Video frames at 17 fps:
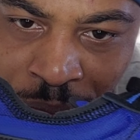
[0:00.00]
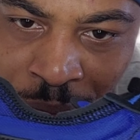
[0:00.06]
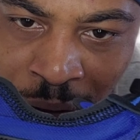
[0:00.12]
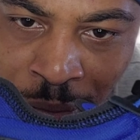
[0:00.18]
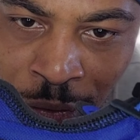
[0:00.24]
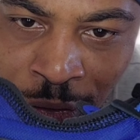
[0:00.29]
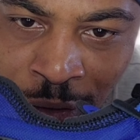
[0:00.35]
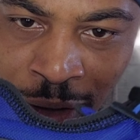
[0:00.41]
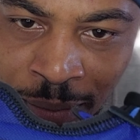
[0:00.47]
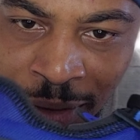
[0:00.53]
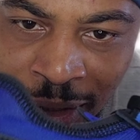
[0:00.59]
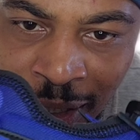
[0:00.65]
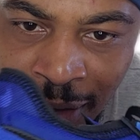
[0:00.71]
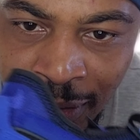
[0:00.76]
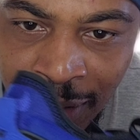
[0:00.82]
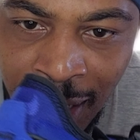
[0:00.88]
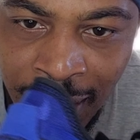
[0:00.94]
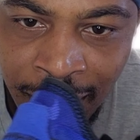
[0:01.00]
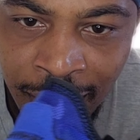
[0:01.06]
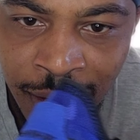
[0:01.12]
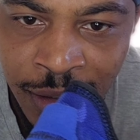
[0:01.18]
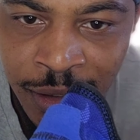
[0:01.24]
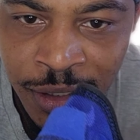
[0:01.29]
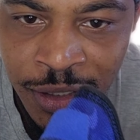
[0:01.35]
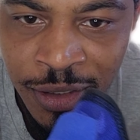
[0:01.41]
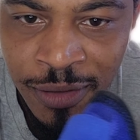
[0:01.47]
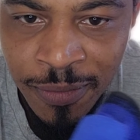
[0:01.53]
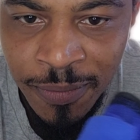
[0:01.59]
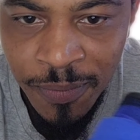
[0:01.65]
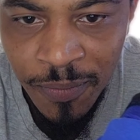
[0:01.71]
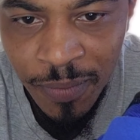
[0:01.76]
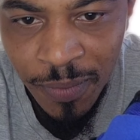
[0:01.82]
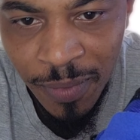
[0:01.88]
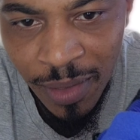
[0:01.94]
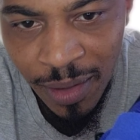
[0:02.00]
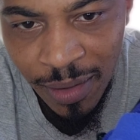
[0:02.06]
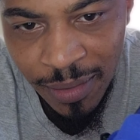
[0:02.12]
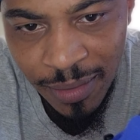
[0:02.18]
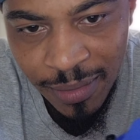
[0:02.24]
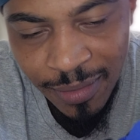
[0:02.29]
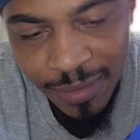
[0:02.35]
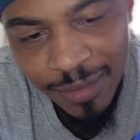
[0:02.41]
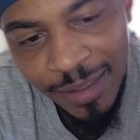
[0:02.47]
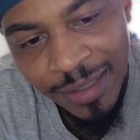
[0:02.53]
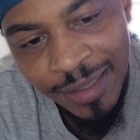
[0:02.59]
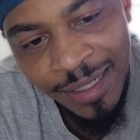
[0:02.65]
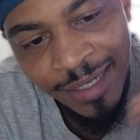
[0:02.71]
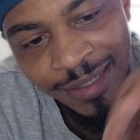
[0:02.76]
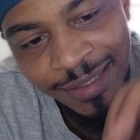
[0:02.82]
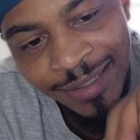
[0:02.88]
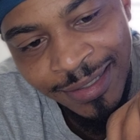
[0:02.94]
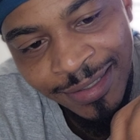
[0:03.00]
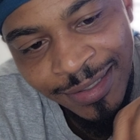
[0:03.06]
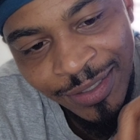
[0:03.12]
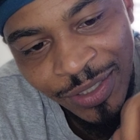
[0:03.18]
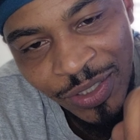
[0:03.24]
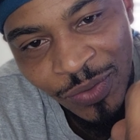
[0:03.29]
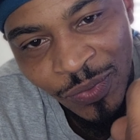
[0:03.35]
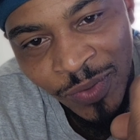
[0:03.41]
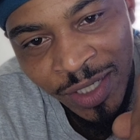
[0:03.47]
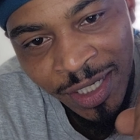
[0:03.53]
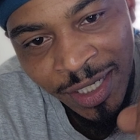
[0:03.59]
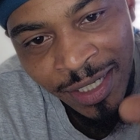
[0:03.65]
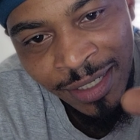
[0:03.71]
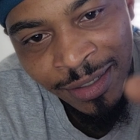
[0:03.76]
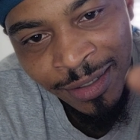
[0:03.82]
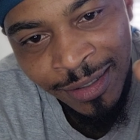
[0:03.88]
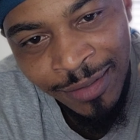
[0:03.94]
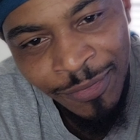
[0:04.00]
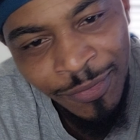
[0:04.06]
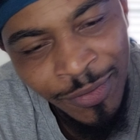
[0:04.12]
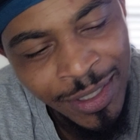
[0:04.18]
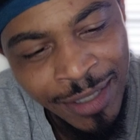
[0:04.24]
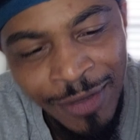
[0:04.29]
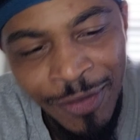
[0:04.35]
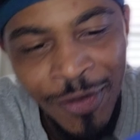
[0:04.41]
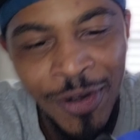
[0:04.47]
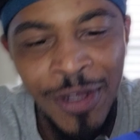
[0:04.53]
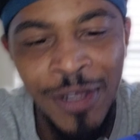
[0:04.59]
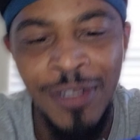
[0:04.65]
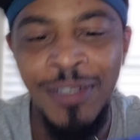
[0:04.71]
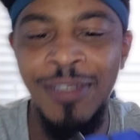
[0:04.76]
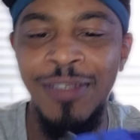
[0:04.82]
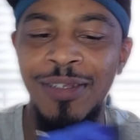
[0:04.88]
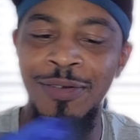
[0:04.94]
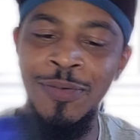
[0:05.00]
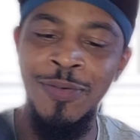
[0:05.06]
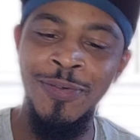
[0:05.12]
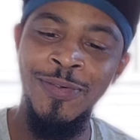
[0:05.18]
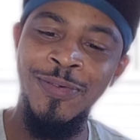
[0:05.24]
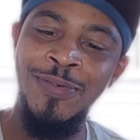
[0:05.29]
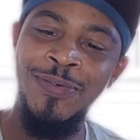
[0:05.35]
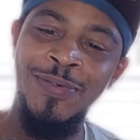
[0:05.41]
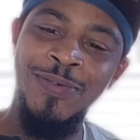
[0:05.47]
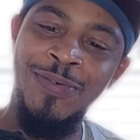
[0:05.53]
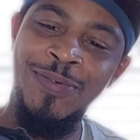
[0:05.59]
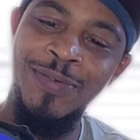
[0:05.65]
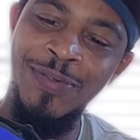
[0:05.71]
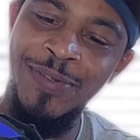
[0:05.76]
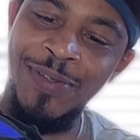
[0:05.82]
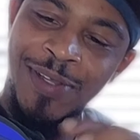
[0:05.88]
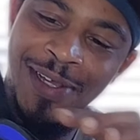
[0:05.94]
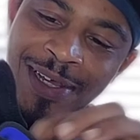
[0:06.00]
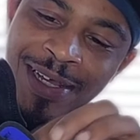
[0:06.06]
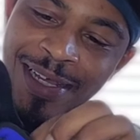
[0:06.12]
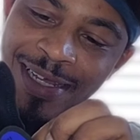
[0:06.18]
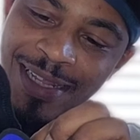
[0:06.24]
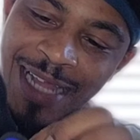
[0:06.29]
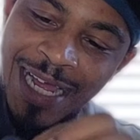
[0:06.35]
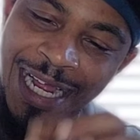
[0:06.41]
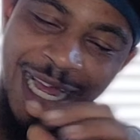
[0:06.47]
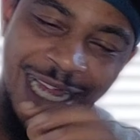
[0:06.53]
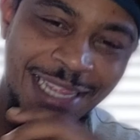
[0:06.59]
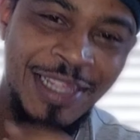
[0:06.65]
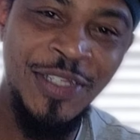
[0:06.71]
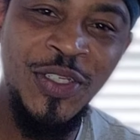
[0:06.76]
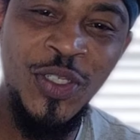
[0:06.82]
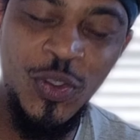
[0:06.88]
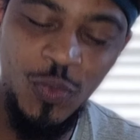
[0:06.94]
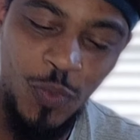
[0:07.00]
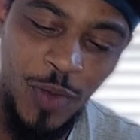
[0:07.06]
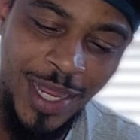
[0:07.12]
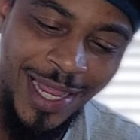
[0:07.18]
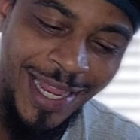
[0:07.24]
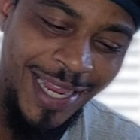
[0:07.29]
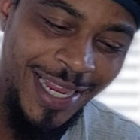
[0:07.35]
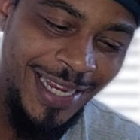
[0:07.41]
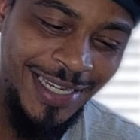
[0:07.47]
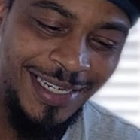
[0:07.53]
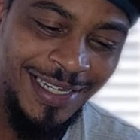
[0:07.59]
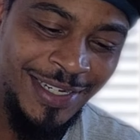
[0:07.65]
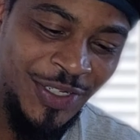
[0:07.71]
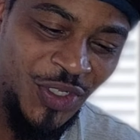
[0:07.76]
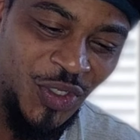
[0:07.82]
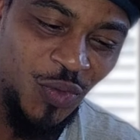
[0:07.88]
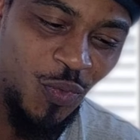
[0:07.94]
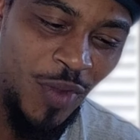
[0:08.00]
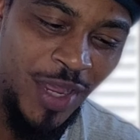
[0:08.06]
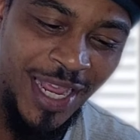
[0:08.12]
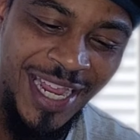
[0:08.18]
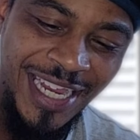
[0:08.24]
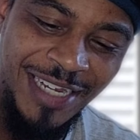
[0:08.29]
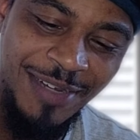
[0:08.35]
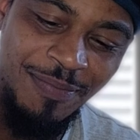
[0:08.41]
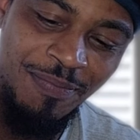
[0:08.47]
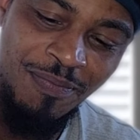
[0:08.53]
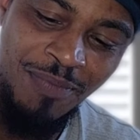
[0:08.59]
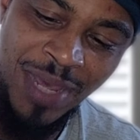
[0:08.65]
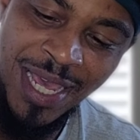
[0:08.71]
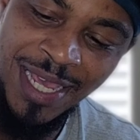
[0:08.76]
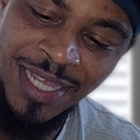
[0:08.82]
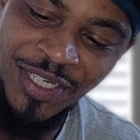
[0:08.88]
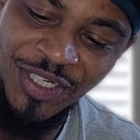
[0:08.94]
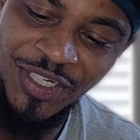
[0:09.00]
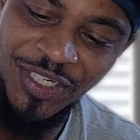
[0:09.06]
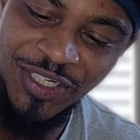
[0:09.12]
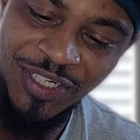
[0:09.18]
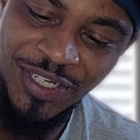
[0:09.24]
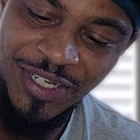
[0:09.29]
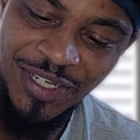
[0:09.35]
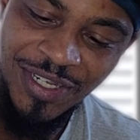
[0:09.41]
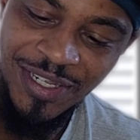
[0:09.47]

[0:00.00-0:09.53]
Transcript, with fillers: bubble coming out like a cushion. Look at that, just suede all the way across. Ooh, like the suede, the suede mesh